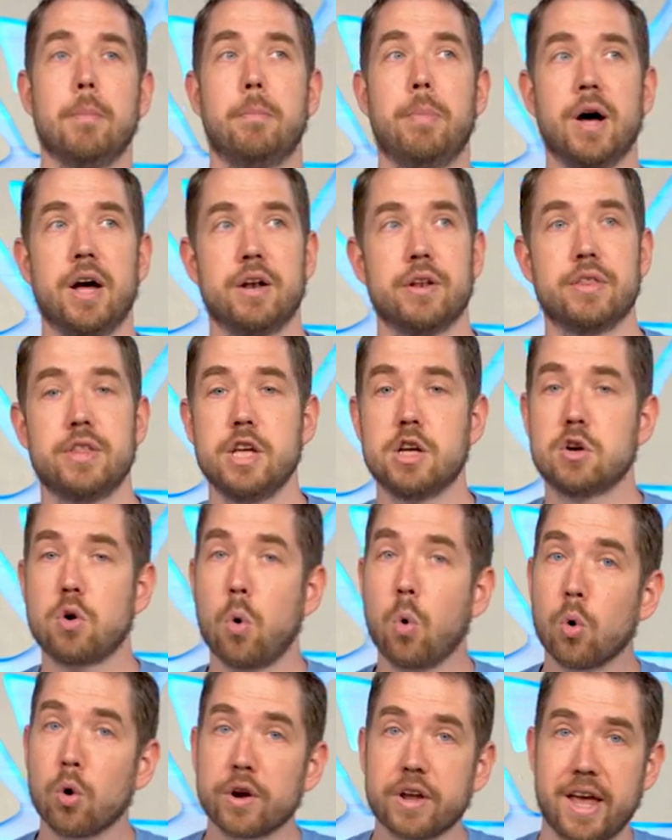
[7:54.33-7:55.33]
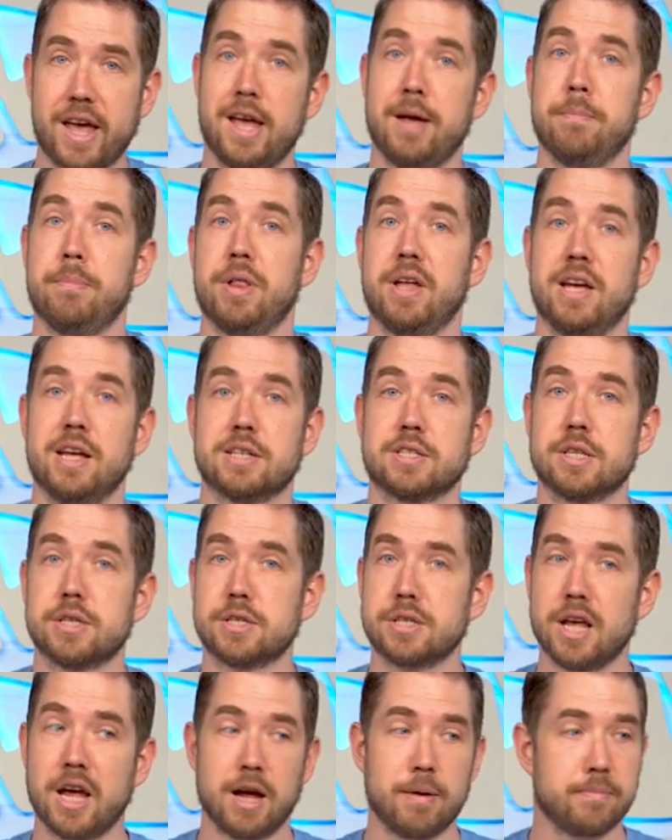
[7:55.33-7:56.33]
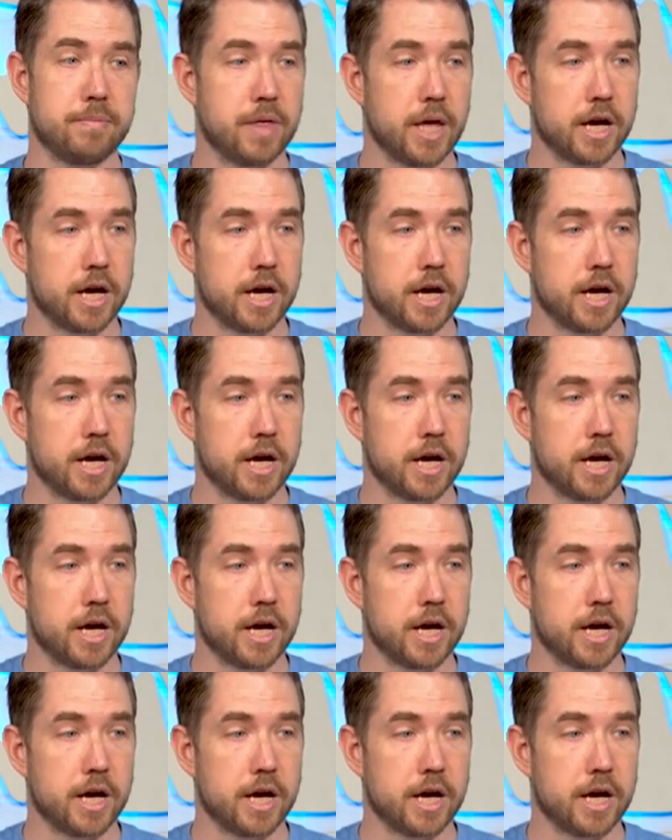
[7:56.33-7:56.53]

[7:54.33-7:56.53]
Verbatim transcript: But the core gameplay is the same.